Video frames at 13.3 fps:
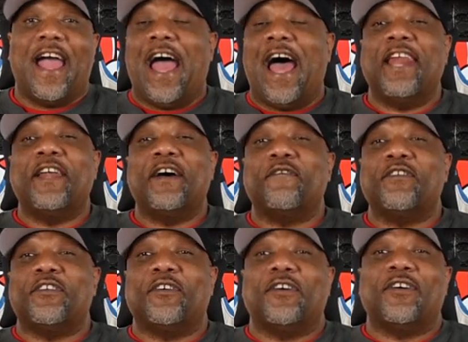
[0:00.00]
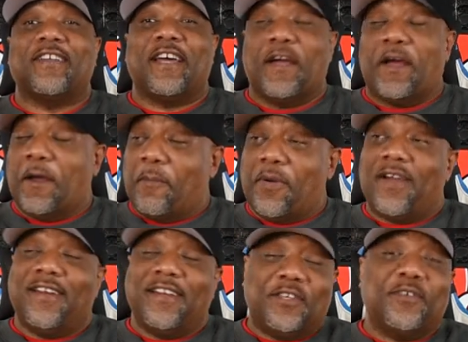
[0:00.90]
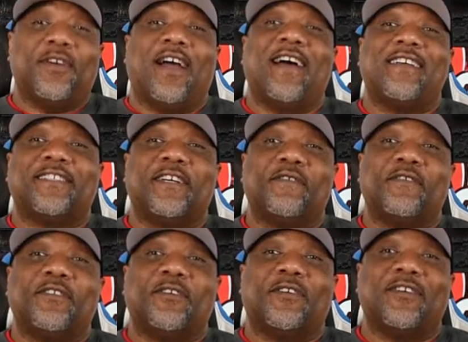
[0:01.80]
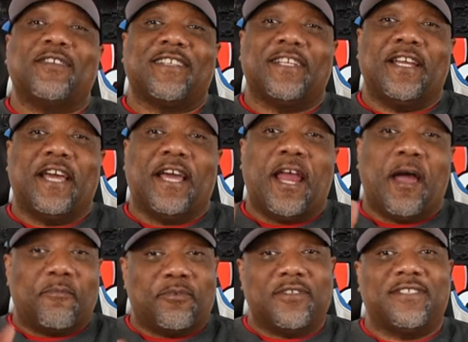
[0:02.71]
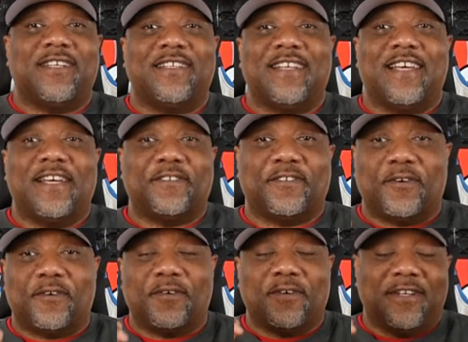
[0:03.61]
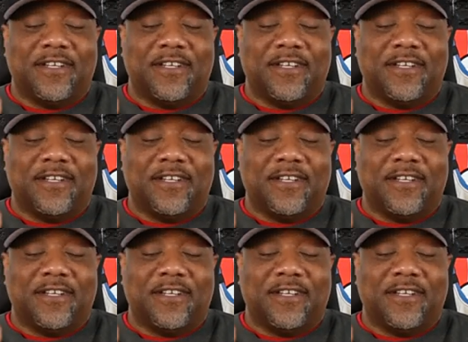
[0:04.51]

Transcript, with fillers: I love the doors. I, apparently you guys love the doors and, and I appreciate that. So